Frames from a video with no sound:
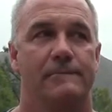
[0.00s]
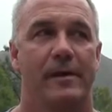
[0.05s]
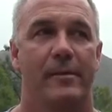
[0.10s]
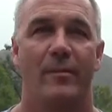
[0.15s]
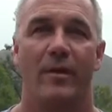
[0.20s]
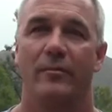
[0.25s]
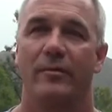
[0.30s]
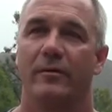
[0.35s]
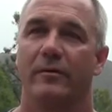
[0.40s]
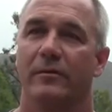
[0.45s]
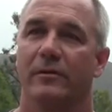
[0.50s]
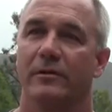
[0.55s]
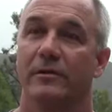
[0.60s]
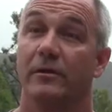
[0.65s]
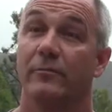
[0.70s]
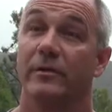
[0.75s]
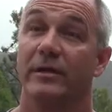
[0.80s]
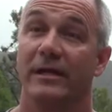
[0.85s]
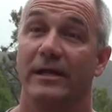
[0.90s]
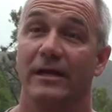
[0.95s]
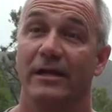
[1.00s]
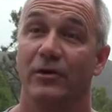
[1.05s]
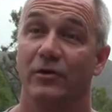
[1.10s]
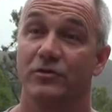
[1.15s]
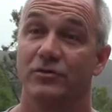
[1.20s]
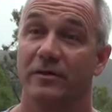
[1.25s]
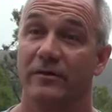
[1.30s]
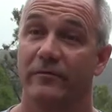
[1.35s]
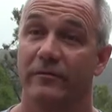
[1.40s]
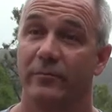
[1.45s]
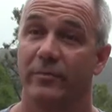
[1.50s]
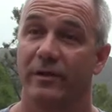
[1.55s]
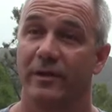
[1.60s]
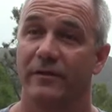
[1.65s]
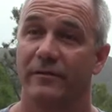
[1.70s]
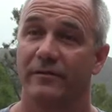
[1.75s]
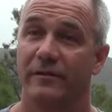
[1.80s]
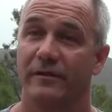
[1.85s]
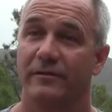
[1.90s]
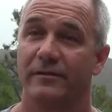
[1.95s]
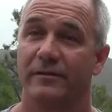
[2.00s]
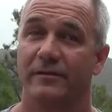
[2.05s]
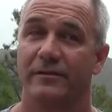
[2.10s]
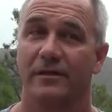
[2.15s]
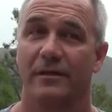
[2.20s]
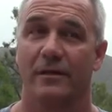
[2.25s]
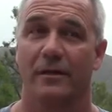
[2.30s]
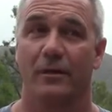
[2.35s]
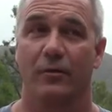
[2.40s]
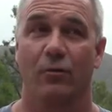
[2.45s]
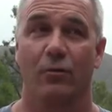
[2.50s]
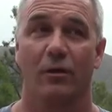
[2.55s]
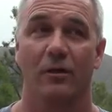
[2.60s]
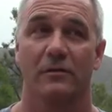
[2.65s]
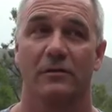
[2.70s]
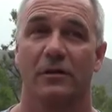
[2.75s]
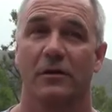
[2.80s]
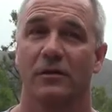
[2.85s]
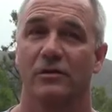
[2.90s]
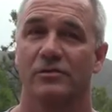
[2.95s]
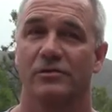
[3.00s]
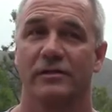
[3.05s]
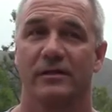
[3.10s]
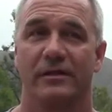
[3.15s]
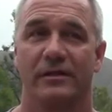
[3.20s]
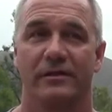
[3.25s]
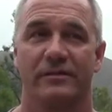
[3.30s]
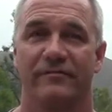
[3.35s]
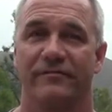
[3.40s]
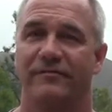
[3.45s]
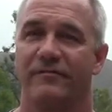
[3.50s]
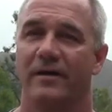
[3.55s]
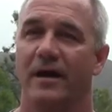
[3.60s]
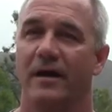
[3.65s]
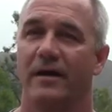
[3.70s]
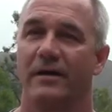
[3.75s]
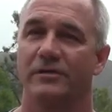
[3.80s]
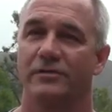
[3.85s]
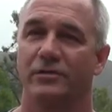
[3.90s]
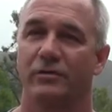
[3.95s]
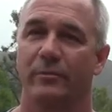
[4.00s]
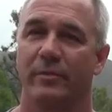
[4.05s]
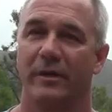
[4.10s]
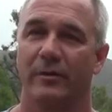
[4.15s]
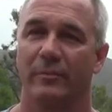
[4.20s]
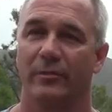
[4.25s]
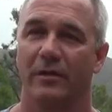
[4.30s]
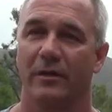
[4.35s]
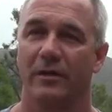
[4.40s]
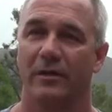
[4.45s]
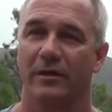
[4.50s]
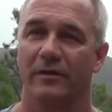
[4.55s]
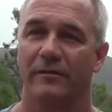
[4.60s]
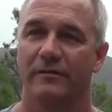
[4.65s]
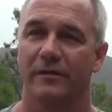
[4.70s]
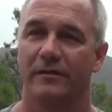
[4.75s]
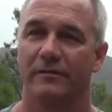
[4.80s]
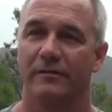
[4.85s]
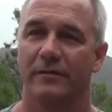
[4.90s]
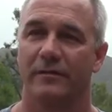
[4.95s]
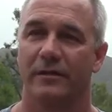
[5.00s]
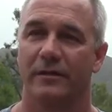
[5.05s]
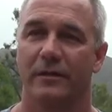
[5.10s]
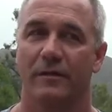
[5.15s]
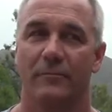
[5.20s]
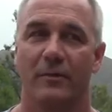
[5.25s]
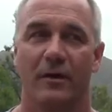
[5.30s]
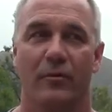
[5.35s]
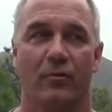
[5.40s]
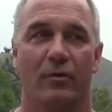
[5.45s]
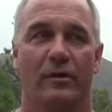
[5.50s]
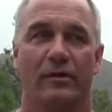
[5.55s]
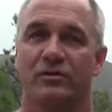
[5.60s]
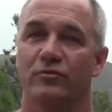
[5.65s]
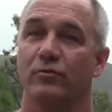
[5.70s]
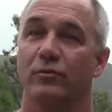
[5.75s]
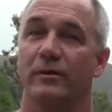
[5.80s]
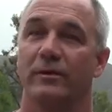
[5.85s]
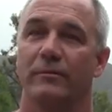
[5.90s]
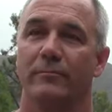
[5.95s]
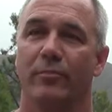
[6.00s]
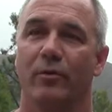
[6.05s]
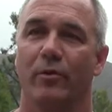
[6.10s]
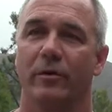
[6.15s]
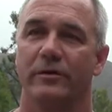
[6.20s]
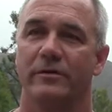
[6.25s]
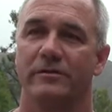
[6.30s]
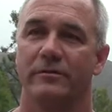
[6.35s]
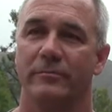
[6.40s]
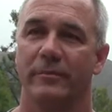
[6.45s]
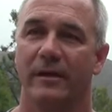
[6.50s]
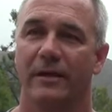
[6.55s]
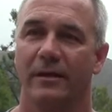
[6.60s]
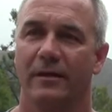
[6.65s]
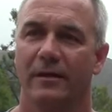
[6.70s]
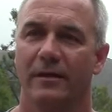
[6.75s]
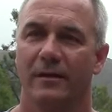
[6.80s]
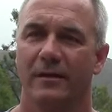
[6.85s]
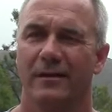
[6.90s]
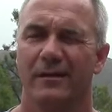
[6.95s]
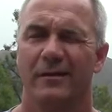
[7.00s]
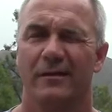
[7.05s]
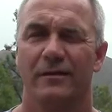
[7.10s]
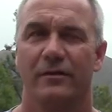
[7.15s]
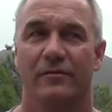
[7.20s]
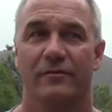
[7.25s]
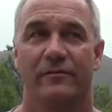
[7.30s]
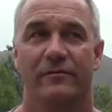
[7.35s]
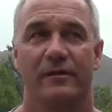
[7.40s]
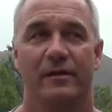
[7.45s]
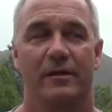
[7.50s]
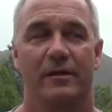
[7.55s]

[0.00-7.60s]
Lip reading: maybe a little bit ego-driven, but I think that work largely defines who people are. I think that my work is really important to me. You know, I